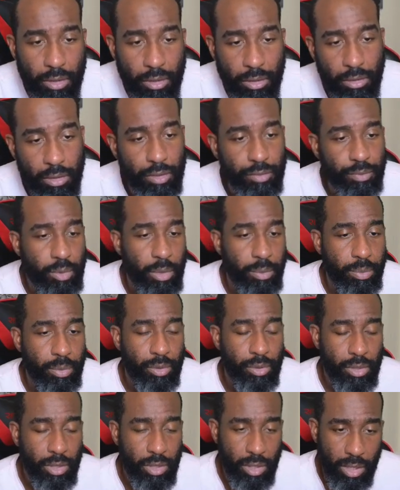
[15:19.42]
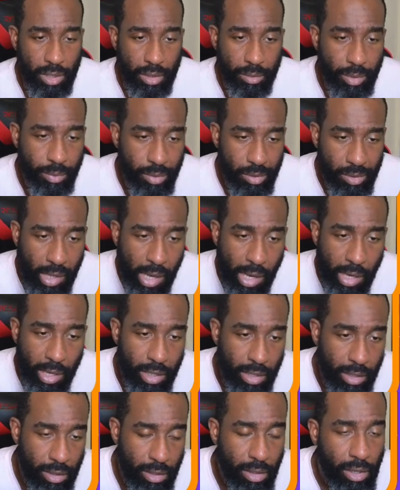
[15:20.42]
you give people and then getting people tied
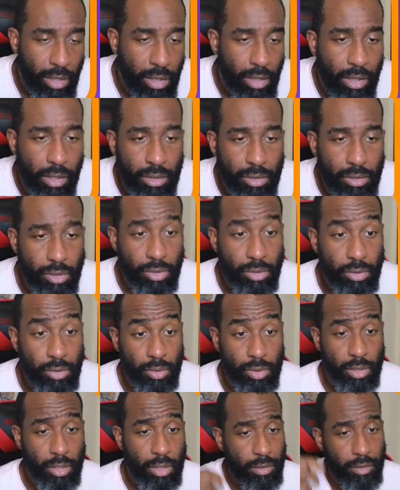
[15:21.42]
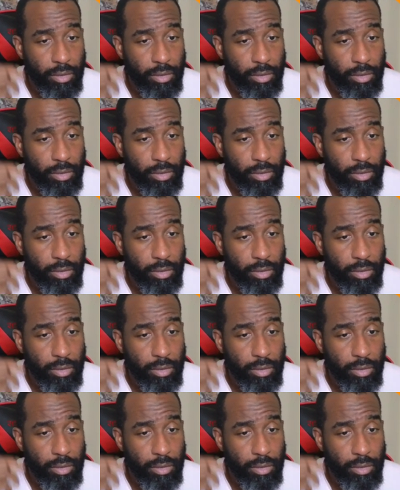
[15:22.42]
in to using